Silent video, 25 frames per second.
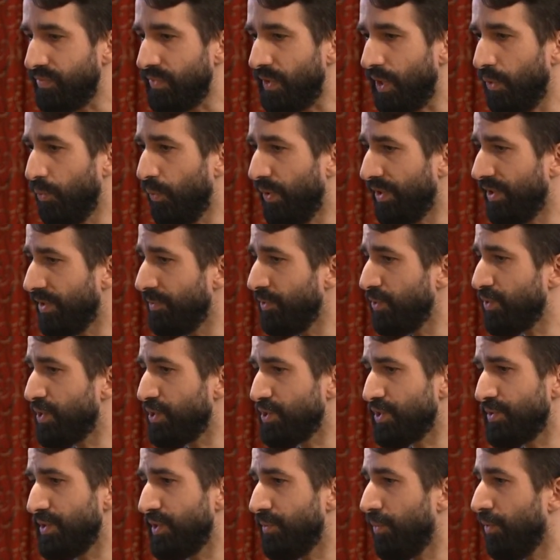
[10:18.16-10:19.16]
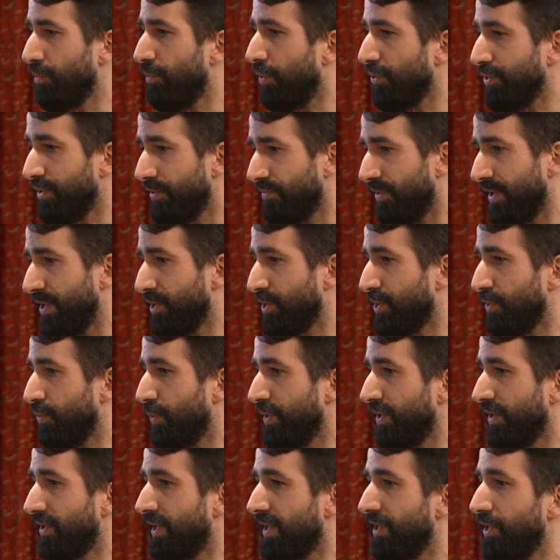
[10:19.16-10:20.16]
whether users need more motivation,
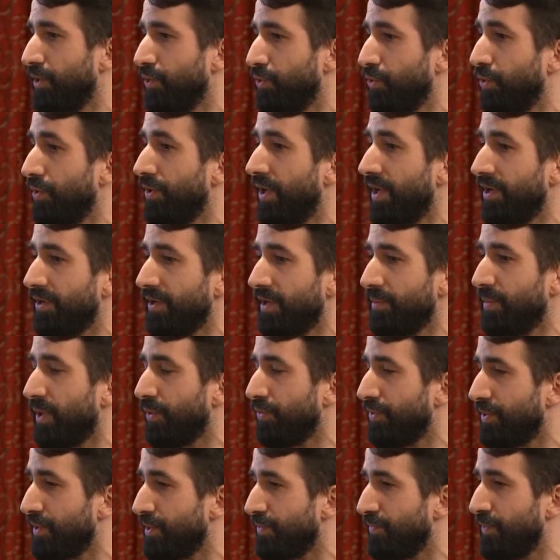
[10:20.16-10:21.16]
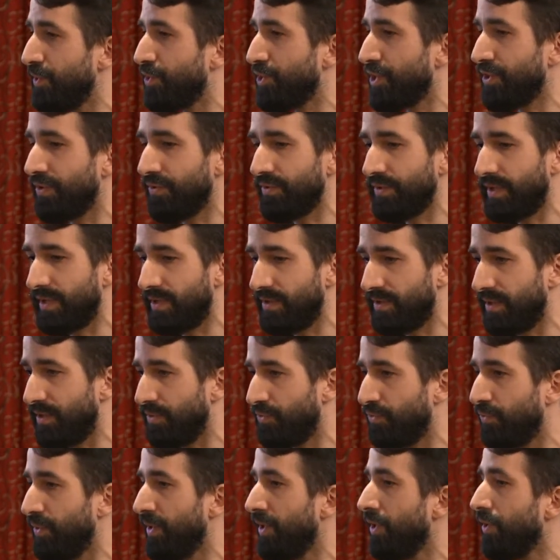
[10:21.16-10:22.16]
whether they need to learn about this feature on day
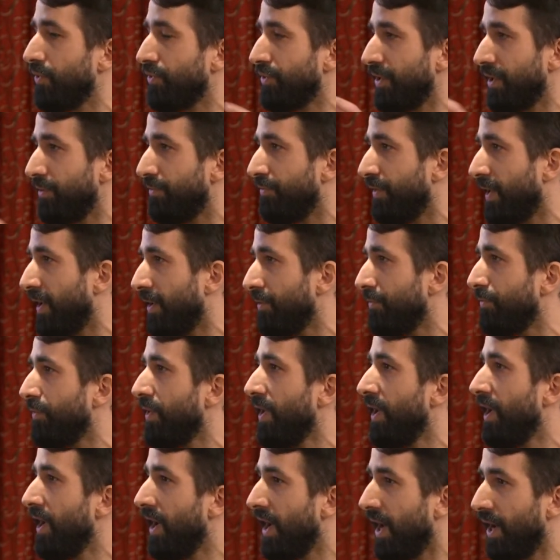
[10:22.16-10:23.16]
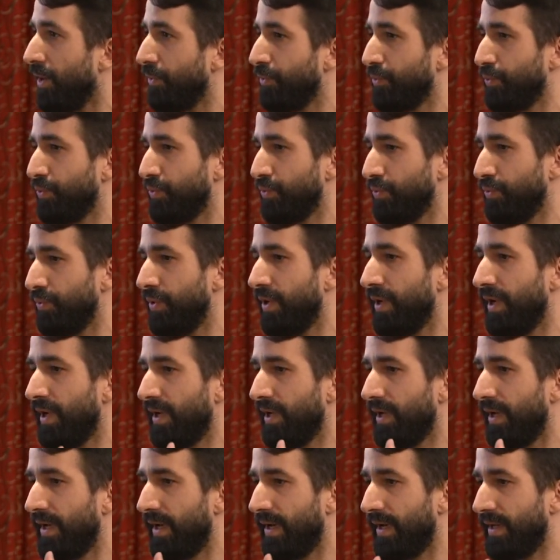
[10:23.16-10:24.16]
3 or day 5, how to
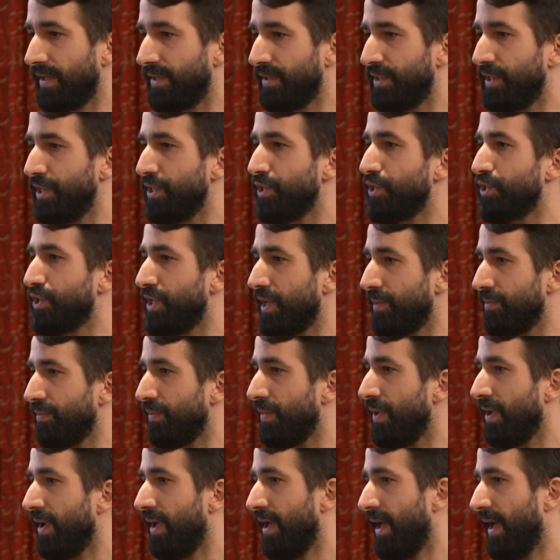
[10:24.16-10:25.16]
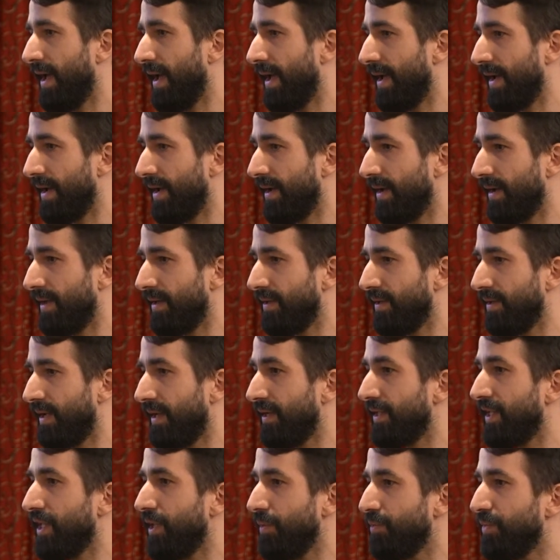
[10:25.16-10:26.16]
teach them
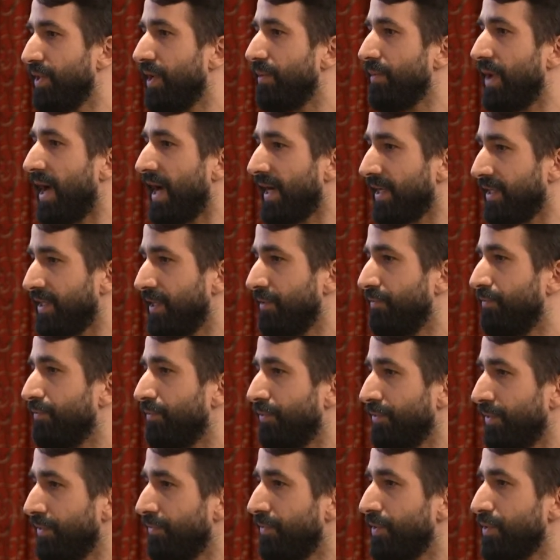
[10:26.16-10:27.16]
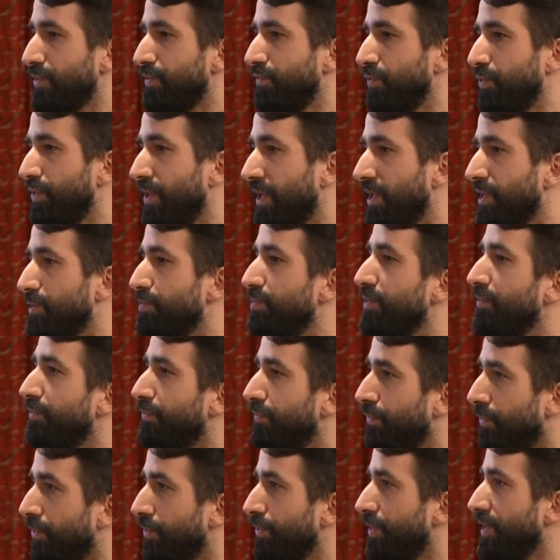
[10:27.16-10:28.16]
and keep them active for the first few days
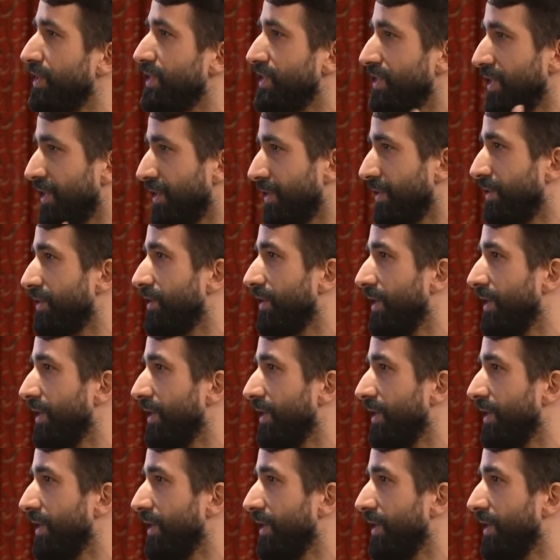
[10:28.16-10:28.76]
before they start